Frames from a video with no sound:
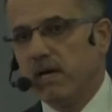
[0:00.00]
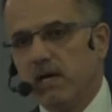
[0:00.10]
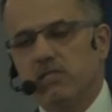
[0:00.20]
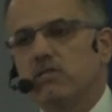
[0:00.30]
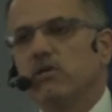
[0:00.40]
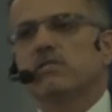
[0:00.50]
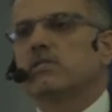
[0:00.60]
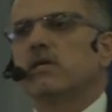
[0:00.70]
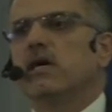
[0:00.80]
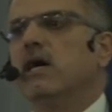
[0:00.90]
It's not
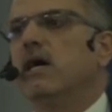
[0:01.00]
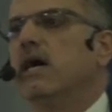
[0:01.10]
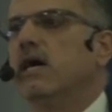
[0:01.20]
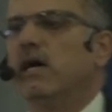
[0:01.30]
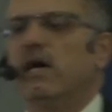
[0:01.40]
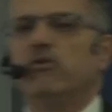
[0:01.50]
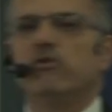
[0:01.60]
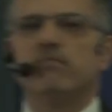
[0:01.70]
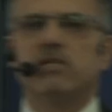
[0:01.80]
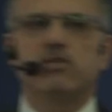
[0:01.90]
a, a, a
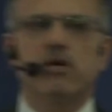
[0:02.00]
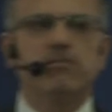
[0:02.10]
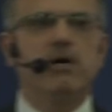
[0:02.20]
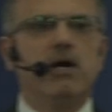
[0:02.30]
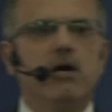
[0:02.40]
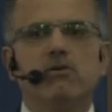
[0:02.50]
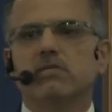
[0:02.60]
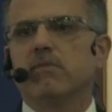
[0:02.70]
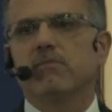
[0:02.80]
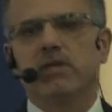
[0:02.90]
normal job or
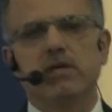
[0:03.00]
something.